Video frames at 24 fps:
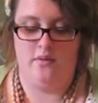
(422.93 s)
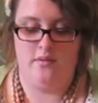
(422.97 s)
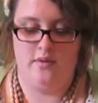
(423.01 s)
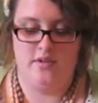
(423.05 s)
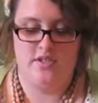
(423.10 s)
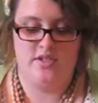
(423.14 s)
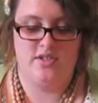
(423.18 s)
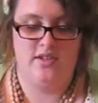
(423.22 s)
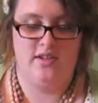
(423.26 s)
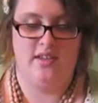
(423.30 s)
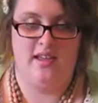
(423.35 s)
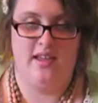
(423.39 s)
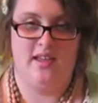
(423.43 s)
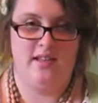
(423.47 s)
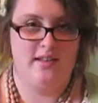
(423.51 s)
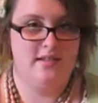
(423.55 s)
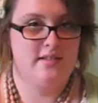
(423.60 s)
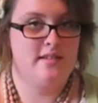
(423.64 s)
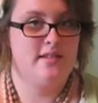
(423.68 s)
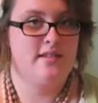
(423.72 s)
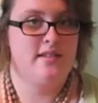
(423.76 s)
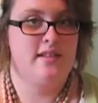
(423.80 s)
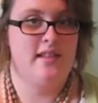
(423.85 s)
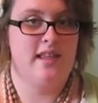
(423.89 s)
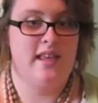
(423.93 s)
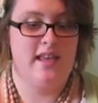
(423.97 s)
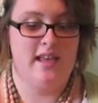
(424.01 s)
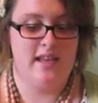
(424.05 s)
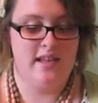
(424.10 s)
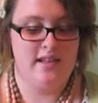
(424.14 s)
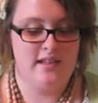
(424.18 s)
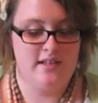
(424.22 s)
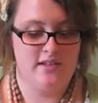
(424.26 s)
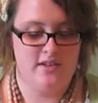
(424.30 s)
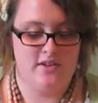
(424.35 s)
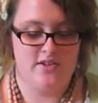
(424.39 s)
once you get to the
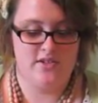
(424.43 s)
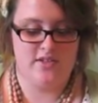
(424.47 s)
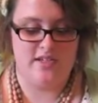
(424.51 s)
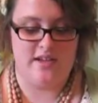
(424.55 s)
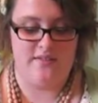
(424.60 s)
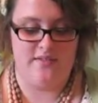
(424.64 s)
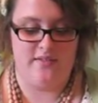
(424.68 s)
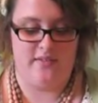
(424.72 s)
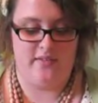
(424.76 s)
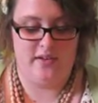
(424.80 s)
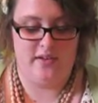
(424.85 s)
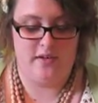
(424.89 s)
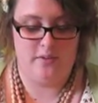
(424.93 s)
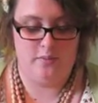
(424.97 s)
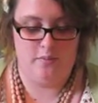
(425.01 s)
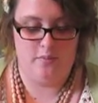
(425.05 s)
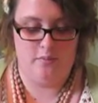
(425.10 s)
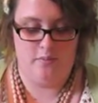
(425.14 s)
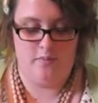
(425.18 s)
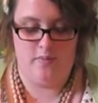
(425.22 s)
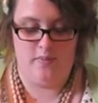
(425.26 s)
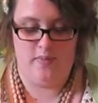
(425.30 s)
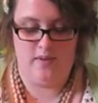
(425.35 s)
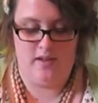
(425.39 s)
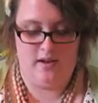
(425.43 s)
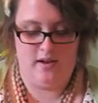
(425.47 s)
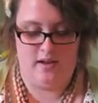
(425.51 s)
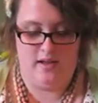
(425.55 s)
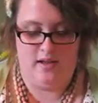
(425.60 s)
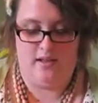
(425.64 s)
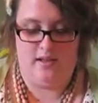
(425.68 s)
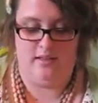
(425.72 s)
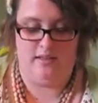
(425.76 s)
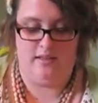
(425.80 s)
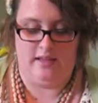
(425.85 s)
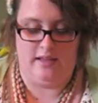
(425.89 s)
end, you're just gonna have a little bit
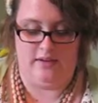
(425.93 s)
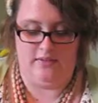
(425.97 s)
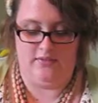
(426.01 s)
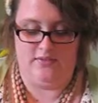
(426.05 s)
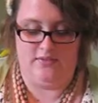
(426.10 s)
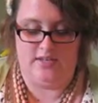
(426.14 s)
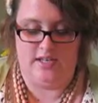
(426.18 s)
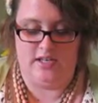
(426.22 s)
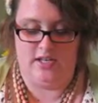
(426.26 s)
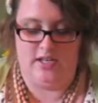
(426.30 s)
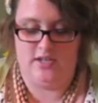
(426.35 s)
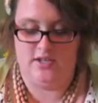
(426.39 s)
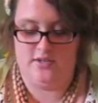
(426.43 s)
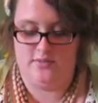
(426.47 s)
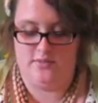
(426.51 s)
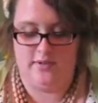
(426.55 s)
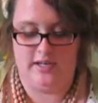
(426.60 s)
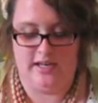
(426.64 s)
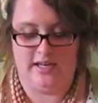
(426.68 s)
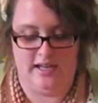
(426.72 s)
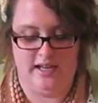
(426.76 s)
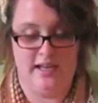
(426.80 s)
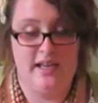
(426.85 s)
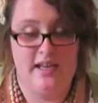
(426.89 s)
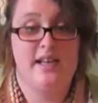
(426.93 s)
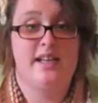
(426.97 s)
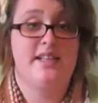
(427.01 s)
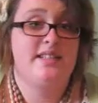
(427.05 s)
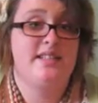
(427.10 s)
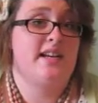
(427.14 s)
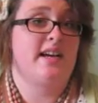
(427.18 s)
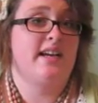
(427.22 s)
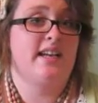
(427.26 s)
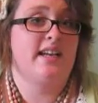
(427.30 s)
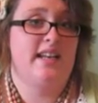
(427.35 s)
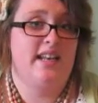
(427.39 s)
left, and you just wanna
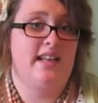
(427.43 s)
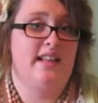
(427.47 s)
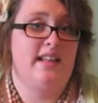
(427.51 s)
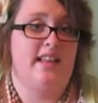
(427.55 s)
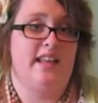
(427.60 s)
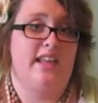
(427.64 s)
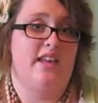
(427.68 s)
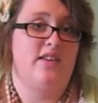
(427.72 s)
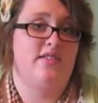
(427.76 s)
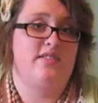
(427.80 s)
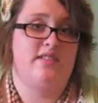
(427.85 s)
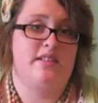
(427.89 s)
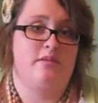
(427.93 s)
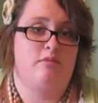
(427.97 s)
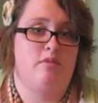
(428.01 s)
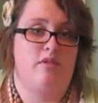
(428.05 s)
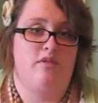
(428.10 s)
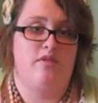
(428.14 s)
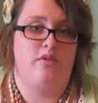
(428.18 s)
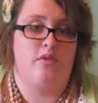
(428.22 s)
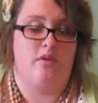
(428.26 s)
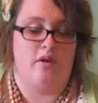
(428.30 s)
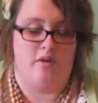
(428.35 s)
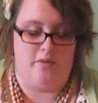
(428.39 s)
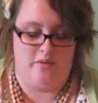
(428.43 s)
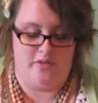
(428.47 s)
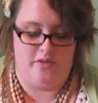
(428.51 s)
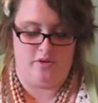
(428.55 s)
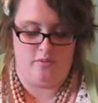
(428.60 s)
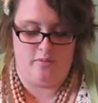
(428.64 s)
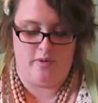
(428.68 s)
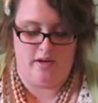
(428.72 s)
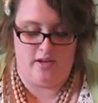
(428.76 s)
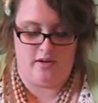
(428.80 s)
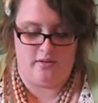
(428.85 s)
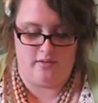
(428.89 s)
tuck it in like you did before with
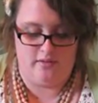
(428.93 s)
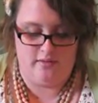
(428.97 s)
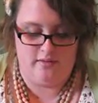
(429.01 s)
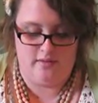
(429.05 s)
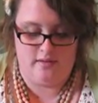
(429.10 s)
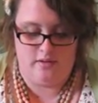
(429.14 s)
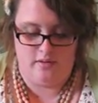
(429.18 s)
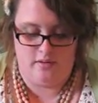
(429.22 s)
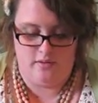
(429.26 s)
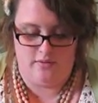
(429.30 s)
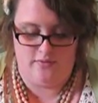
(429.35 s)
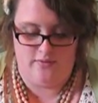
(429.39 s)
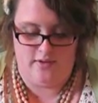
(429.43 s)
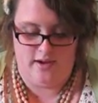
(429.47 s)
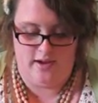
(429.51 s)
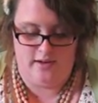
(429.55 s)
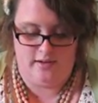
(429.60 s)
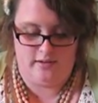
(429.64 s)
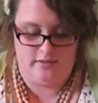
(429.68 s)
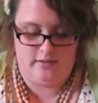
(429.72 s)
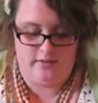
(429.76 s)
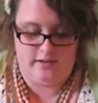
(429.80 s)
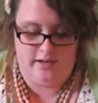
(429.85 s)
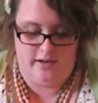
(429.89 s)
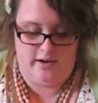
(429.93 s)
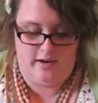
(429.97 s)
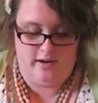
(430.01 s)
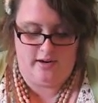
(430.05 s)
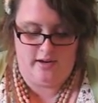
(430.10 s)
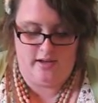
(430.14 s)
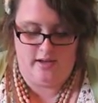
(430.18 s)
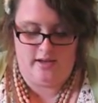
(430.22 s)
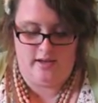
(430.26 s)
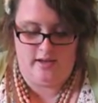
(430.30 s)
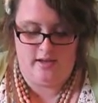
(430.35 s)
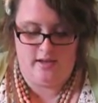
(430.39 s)
your petals. So you find a little
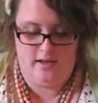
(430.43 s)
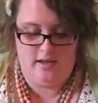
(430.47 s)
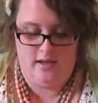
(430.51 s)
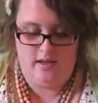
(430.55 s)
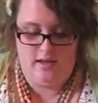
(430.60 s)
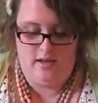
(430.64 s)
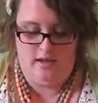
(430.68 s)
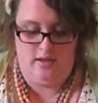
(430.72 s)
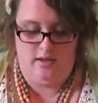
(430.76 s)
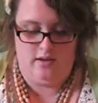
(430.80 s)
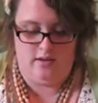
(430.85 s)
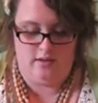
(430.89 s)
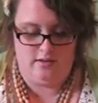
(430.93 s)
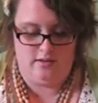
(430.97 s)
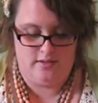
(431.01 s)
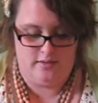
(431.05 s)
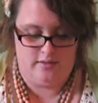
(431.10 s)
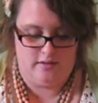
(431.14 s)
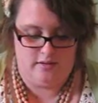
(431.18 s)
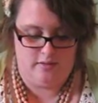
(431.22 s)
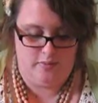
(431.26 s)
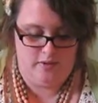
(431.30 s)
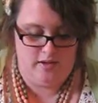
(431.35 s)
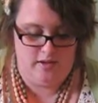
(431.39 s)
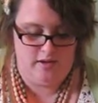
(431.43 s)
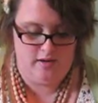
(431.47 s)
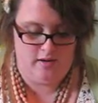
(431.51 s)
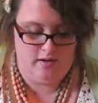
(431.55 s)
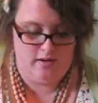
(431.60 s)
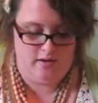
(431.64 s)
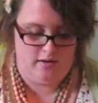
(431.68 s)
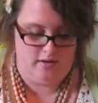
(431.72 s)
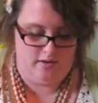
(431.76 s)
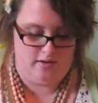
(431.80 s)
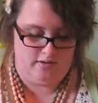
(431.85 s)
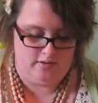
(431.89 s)
area, you can do it up
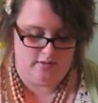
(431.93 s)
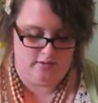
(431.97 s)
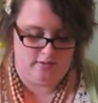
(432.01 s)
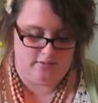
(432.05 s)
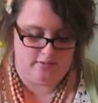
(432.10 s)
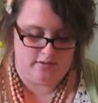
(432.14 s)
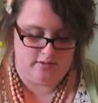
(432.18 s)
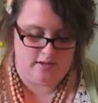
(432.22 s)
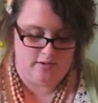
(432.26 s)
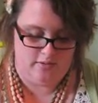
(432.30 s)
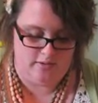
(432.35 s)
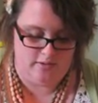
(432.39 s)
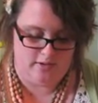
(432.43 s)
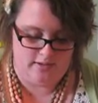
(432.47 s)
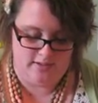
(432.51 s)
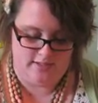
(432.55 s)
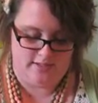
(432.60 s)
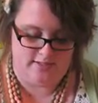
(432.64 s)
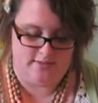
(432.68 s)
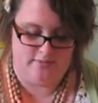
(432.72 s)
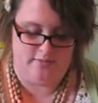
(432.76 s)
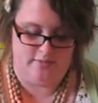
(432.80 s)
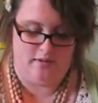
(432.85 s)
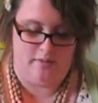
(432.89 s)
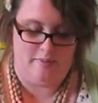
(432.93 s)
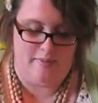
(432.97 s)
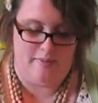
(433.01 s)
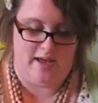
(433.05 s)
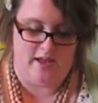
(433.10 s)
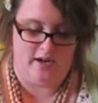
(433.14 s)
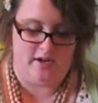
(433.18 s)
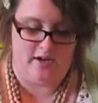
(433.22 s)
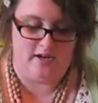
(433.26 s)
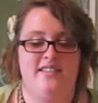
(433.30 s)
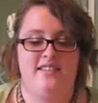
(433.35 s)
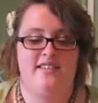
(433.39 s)
here, you can do it lower, it doesn't really
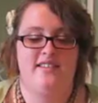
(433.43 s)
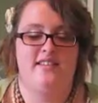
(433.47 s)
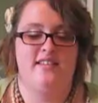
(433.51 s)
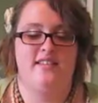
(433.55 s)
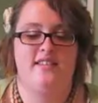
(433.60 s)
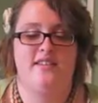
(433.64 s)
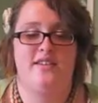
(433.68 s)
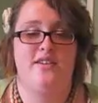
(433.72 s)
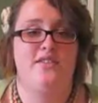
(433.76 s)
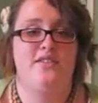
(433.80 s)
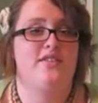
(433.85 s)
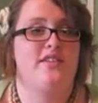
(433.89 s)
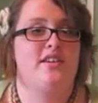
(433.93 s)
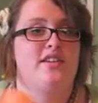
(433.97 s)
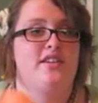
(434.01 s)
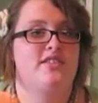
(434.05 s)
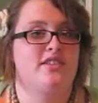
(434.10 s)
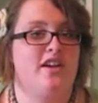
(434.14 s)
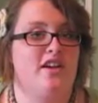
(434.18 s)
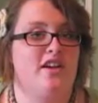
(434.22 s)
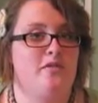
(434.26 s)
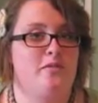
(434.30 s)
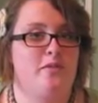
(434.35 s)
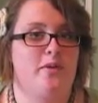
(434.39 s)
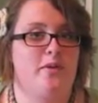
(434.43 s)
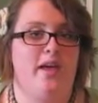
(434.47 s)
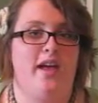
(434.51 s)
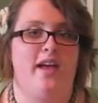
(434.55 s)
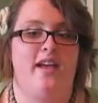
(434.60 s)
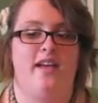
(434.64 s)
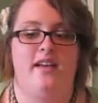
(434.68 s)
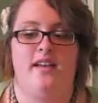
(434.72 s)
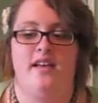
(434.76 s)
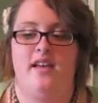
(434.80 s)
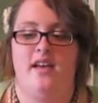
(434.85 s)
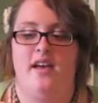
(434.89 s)
matter. This is your finished scarf
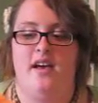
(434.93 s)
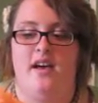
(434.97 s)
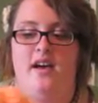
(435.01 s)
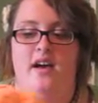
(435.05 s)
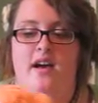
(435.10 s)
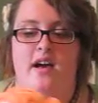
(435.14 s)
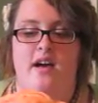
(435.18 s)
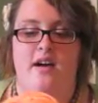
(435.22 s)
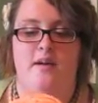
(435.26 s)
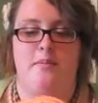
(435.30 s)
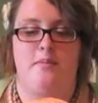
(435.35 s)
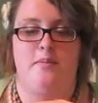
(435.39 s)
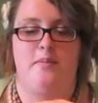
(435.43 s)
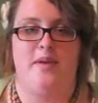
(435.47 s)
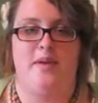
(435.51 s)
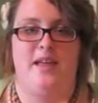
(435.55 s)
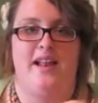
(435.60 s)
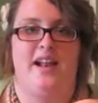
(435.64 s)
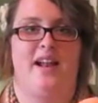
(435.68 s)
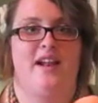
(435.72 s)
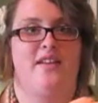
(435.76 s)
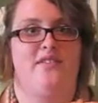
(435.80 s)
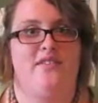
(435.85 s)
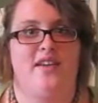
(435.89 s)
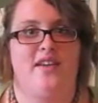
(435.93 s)
bouquet made out of